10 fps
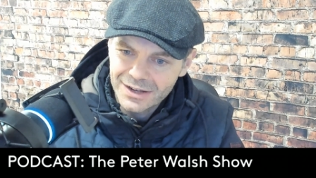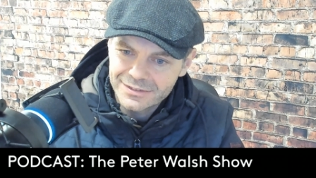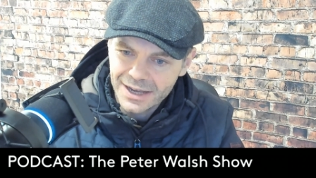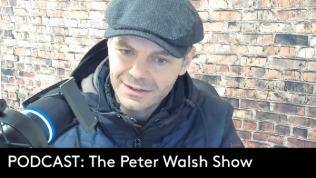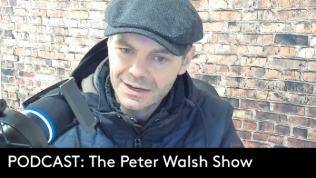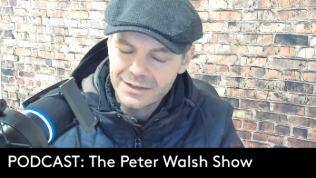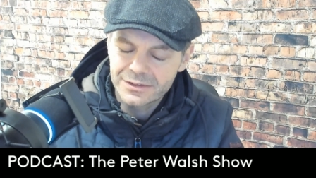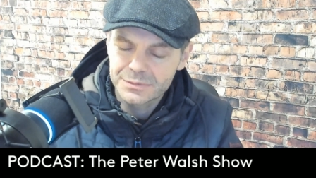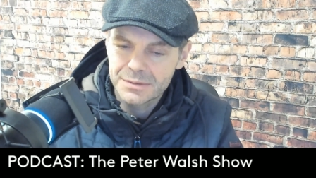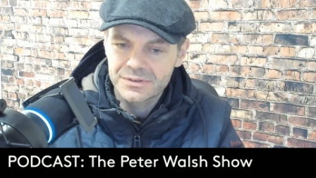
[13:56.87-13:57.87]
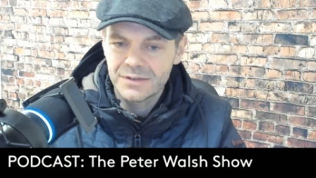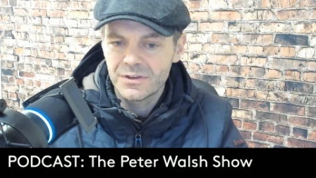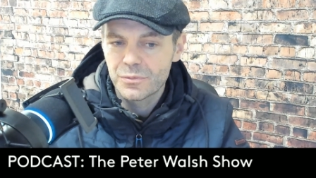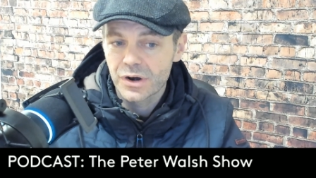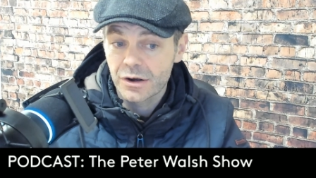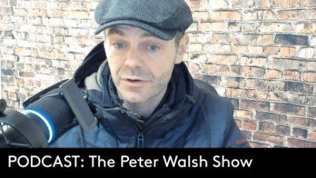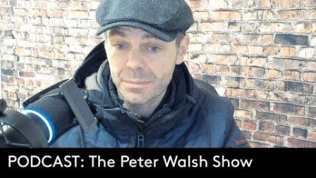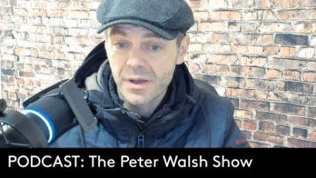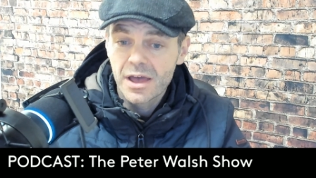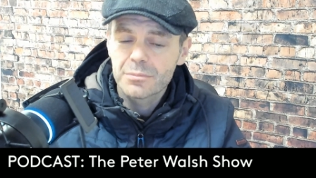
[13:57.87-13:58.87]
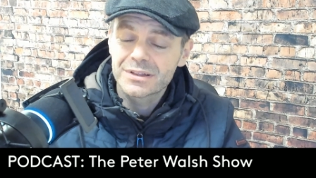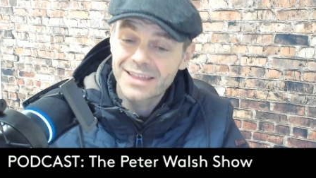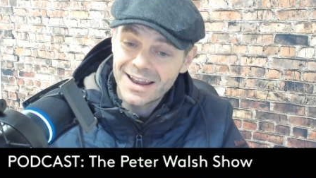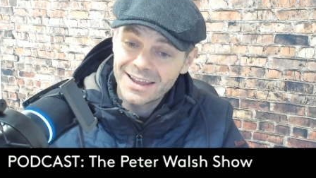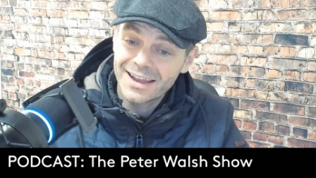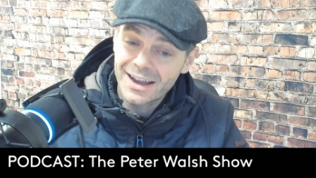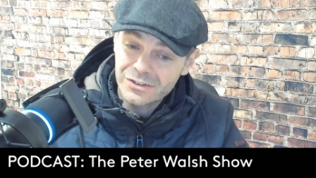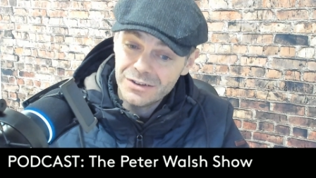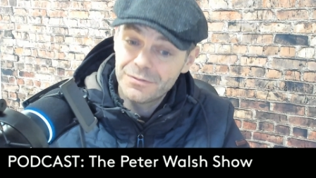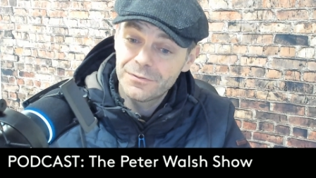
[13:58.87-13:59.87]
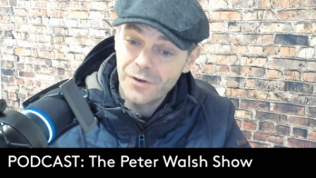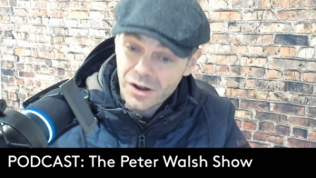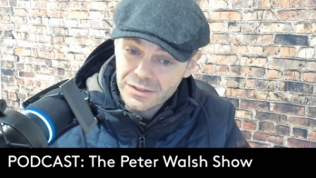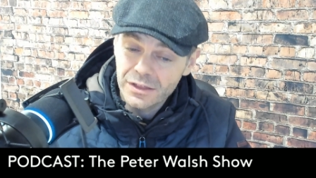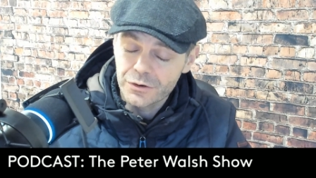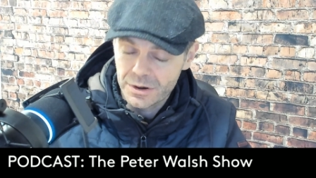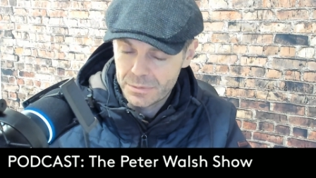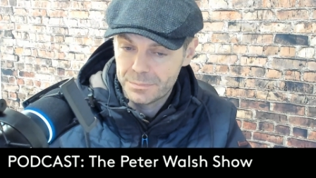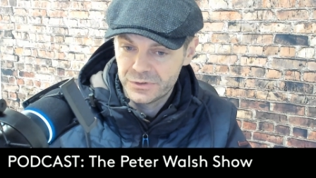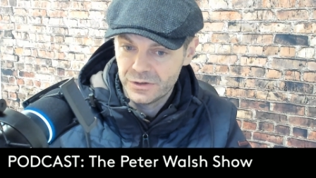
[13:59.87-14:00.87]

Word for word: Technically, sometimes give you more grip, but then it actually fucked the grip up too.